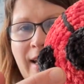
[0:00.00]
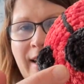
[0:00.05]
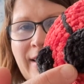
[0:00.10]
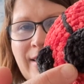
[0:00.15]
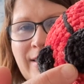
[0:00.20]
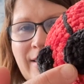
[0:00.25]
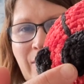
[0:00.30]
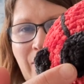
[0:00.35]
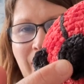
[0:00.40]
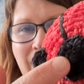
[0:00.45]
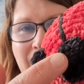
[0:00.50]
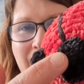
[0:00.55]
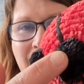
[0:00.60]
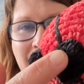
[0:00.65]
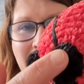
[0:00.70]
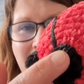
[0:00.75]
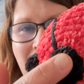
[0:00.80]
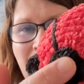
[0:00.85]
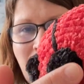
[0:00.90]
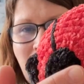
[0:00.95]
So I
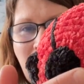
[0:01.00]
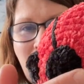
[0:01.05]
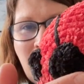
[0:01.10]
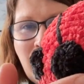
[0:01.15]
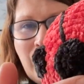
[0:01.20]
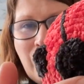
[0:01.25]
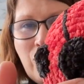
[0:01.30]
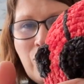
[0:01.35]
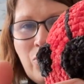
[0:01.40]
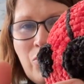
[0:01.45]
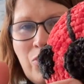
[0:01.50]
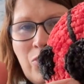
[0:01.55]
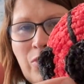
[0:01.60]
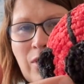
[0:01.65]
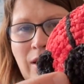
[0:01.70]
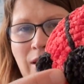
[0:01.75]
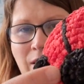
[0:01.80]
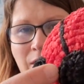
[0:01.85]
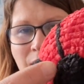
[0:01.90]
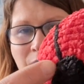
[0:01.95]
decided to sew
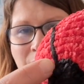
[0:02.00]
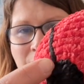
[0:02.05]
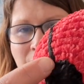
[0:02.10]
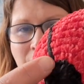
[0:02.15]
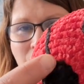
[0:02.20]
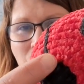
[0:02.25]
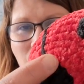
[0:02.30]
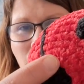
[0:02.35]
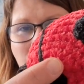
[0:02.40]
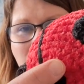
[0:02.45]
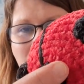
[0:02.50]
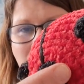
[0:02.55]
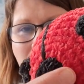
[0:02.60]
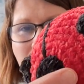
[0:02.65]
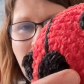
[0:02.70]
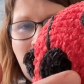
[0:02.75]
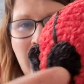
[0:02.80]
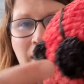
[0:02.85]
here this one